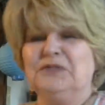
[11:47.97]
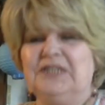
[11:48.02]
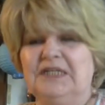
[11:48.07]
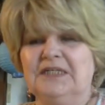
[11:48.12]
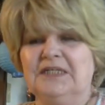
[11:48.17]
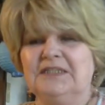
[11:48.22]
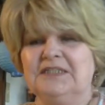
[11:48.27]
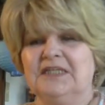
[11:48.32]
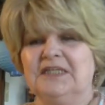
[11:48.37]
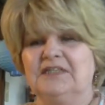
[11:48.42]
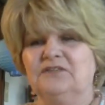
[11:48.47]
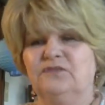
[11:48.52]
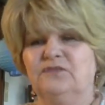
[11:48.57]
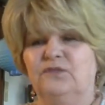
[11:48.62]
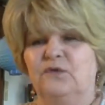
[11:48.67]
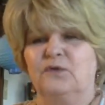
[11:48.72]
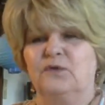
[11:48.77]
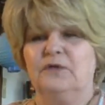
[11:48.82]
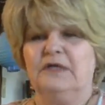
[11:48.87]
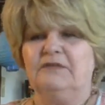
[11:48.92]
Dia says
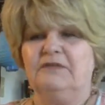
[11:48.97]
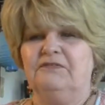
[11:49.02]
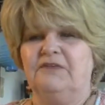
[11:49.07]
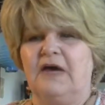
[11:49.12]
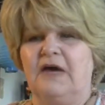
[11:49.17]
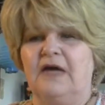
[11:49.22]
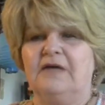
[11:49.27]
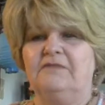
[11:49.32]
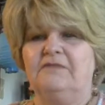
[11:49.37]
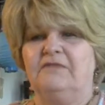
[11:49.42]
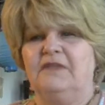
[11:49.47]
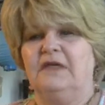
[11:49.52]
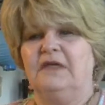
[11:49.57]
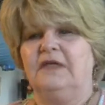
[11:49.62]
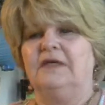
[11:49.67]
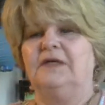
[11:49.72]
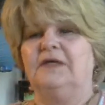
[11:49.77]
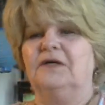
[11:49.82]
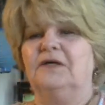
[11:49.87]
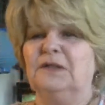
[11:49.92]
45
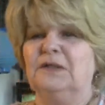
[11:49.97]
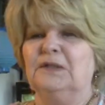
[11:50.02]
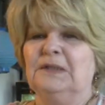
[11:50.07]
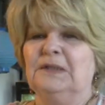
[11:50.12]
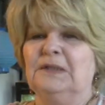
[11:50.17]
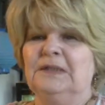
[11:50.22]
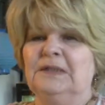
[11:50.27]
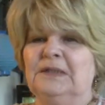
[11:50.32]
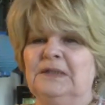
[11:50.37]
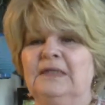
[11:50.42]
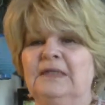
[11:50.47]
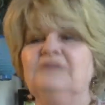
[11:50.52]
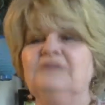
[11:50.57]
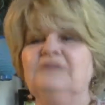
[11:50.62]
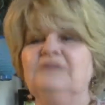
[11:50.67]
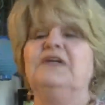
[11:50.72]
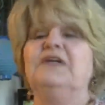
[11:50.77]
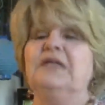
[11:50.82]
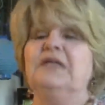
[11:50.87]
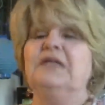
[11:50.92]
there.
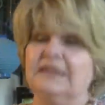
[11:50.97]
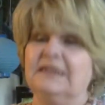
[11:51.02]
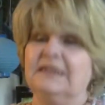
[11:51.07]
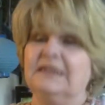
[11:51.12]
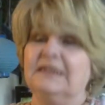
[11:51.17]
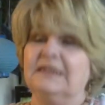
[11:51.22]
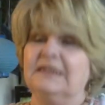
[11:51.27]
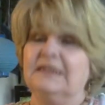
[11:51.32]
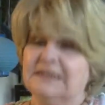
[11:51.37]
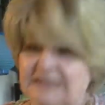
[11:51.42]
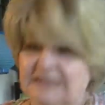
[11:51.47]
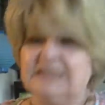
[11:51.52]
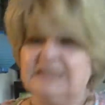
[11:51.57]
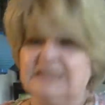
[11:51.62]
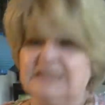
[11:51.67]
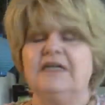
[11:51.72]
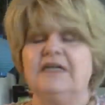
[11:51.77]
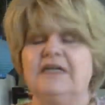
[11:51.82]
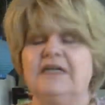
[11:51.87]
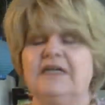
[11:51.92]
Vanessa
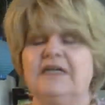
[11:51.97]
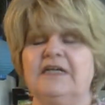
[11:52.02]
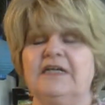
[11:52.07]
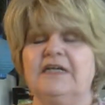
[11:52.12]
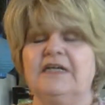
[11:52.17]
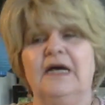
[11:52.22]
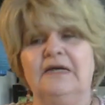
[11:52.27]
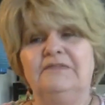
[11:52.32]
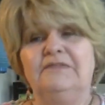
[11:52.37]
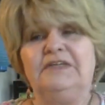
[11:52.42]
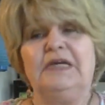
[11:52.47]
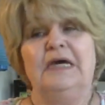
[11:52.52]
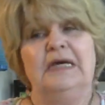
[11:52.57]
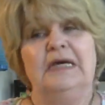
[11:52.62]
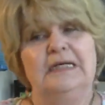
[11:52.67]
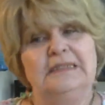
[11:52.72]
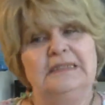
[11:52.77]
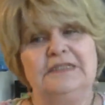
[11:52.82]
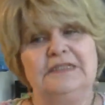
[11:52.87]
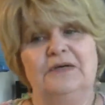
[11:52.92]
says
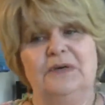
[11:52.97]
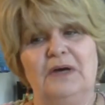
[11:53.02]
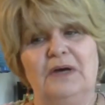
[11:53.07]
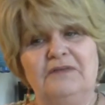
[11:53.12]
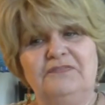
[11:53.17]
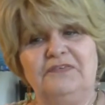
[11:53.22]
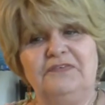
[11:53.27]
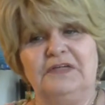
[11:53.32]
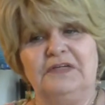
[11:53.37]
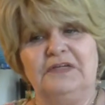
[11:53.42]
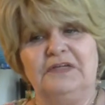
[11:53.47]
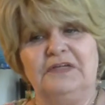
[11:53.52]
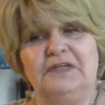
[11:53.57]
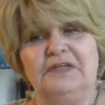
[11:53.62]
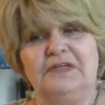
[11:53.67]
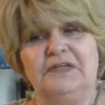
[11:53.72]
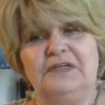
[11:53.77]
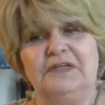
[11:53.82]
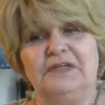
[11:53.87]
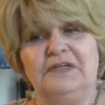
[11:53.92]
75. Yeah, so I
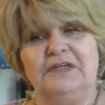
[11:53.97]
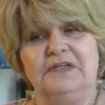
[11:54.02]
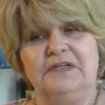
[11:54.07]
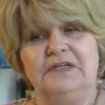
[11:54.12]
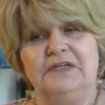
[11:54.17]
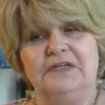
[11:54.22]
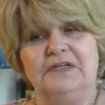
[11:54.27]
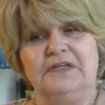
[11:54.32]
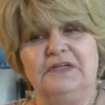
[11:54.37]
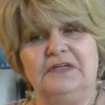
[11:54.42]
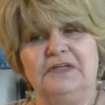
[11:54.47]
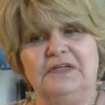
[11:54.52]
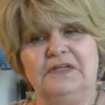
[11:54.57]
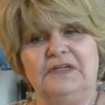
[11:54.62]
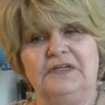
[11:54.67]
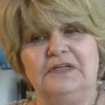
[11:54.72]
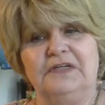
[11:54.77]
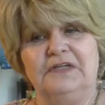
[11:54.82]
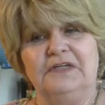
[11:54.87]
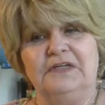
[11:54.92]
figure
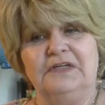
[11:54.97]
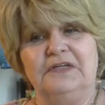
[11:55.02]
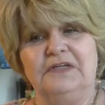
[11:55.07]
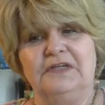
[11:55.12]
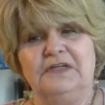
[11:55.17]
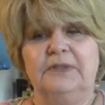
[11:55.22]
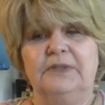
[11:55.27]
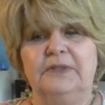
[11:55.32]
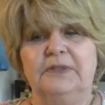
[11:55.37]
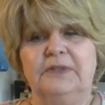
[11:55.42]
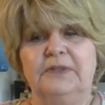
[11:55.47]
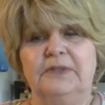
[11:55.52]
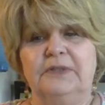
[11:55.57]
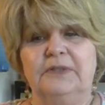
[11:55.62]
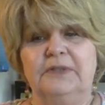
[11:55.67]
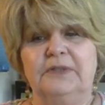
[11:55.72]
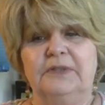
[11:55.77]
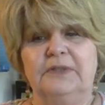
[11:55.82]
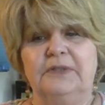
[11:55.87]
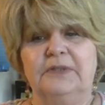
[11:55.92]
it's
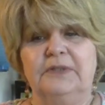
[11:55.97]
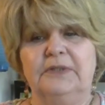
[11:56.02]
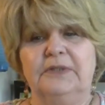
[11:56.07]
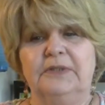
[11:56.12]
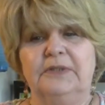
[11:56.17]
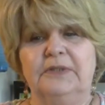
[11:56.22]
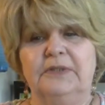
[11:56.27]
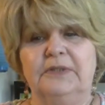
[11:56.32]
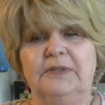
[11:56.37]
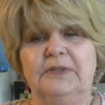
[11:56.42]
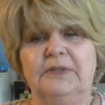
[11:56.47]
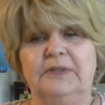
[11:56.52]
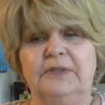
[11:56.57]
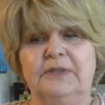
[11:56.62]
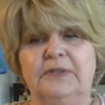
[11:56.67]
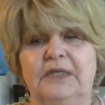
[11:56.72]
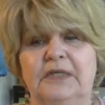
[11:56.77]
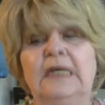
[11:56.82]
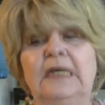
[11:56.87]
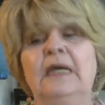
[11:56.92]
probably pretty
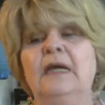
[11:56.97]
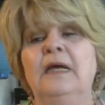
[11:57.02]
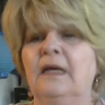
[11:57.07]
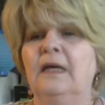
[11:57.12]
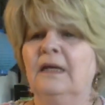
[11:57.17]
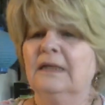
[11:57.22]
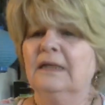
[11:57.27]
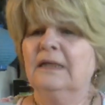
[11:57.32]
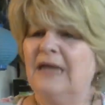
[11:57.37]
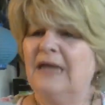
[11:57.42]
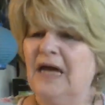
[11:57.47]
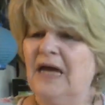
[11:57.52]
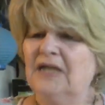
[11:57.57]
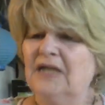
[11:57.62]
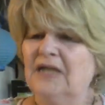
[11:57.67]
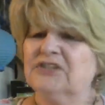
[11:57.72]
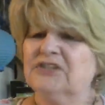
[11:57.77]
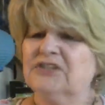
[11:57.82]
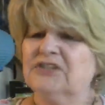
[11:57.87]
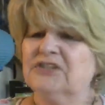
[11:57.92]
clear.
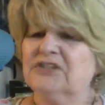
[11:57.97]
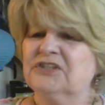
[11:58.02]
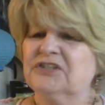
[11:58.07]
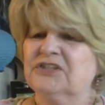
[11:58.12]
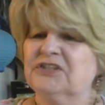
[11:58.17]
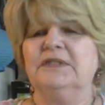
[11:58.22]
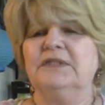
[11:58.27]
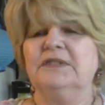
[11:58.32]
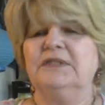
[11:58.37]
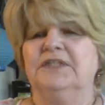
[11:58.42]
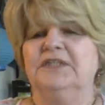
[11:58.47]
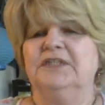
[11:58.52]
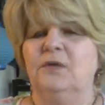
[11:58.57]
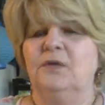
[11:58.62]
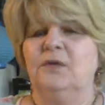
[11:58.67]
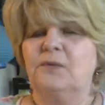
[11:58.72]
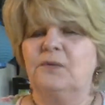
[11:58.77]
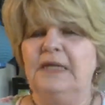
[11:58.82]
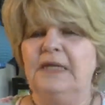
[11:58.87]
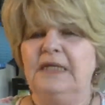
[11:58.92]
Gosh, Joe, it's
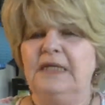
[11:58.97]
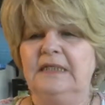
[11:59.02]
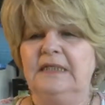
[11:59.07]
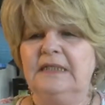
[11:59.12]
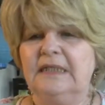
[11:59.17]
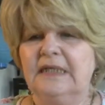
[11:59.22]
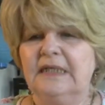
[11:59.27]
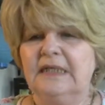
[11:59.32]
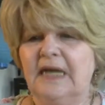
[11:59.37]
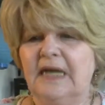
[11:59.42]
still raining in